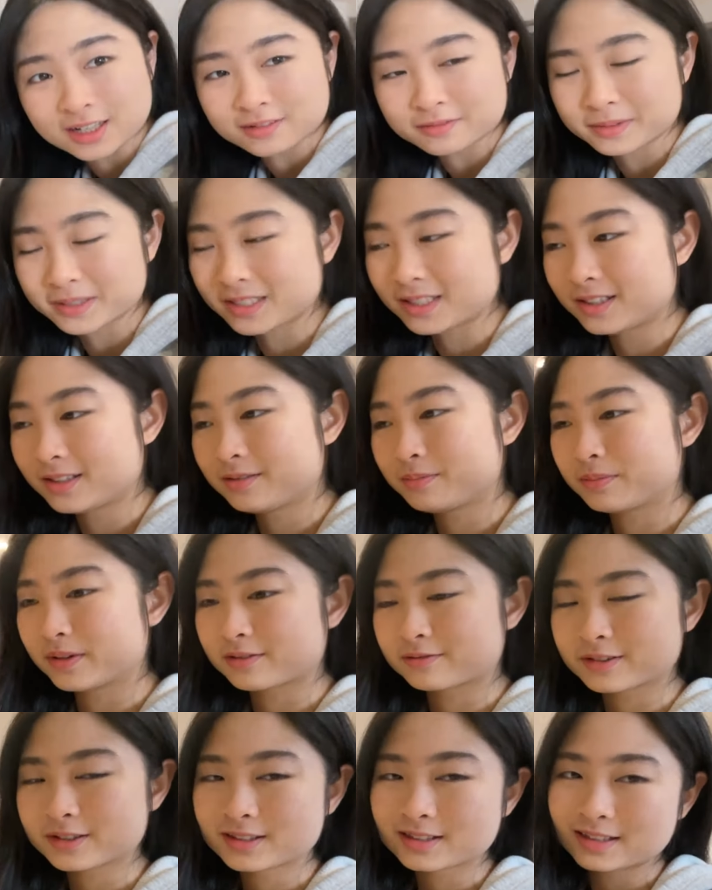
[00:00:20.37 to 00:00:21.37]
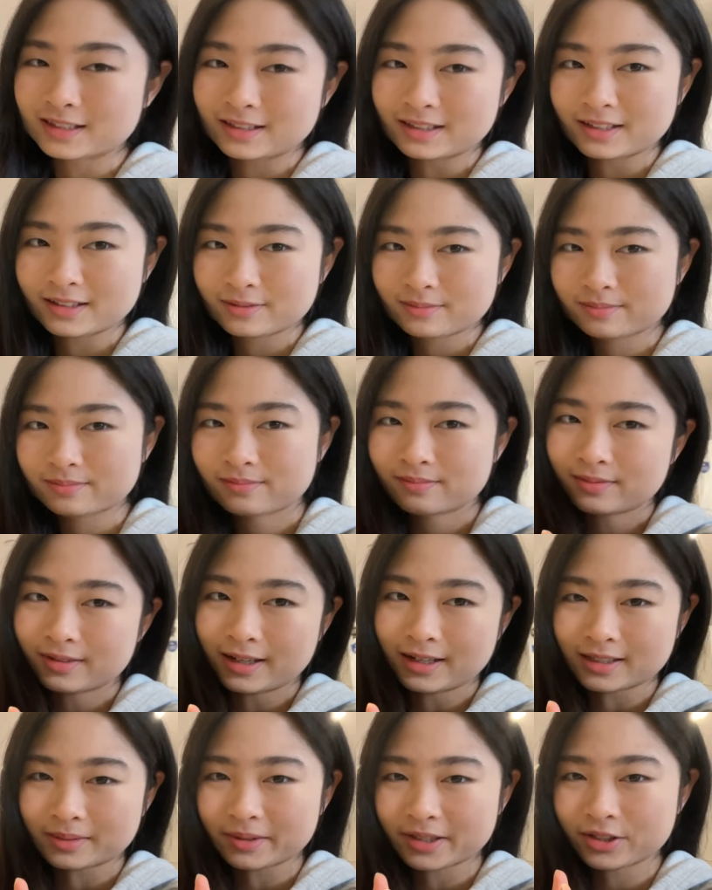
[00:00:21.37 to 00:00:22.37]
have my breakfast and then
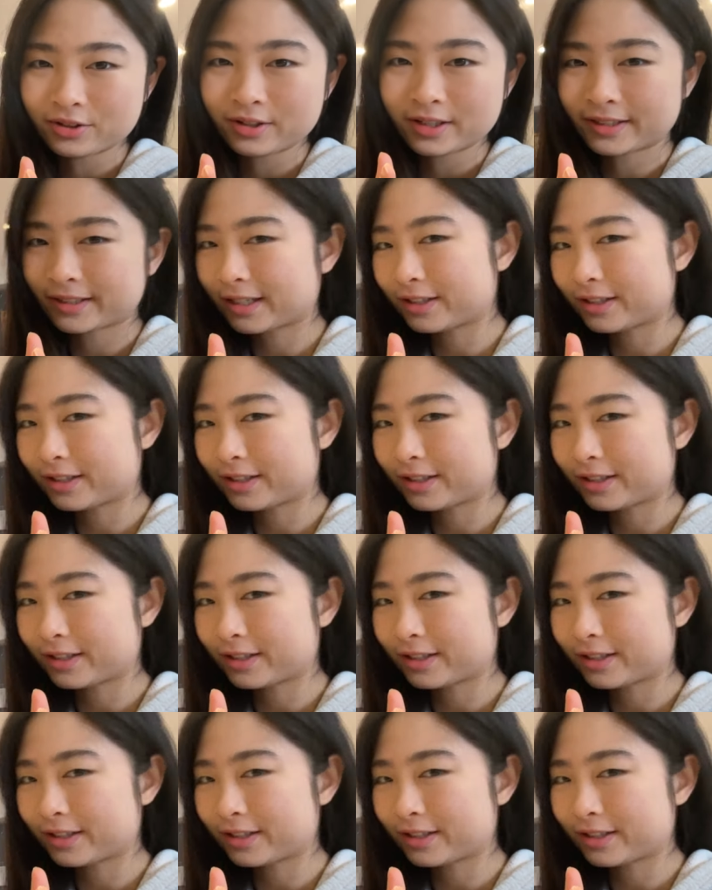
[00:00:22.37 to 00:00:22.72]
I'll speak to you guys.